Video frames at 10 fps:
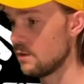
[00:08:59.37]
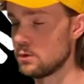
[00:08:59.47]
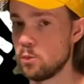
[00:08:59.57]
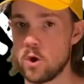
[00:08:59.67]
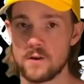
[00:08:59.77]
some
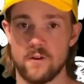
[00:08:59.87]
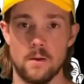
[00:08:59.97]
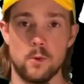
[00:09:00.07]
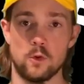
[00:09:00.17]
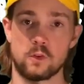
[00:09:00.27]
Wi-Fi
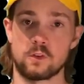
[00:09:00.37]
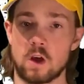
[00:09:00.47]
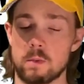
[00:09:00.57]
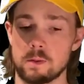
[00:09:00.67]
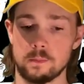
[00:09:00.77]
boosters
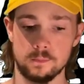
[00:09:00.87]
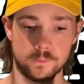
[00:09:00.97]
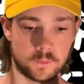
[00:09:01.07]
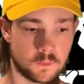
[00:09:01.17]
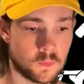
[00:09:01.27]
coming,
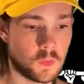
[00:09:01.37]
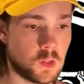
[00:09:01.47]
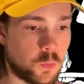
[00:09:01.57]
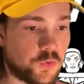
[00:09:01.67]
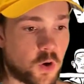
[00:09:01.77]

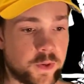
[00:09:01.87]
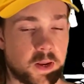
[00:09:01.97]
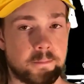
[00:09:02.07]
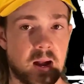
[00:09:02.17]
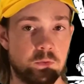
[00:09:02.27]
which I'll be then
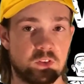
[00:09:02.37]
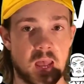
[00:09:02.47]
bouncing it